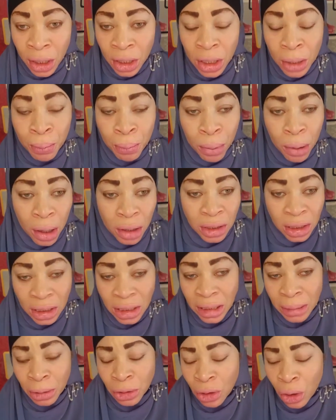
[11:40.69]
The blood
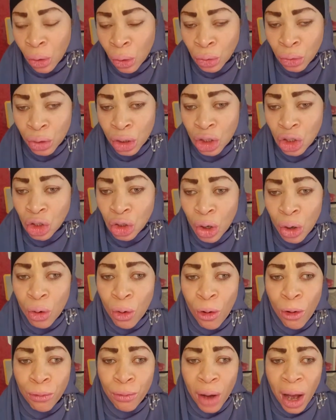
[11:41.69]
system does not go through a shock
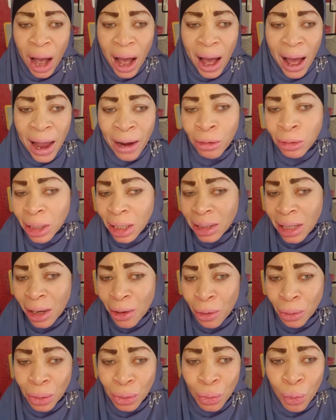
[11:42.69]
of high
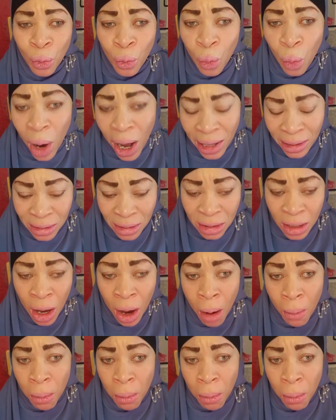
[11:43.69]
glutathione once.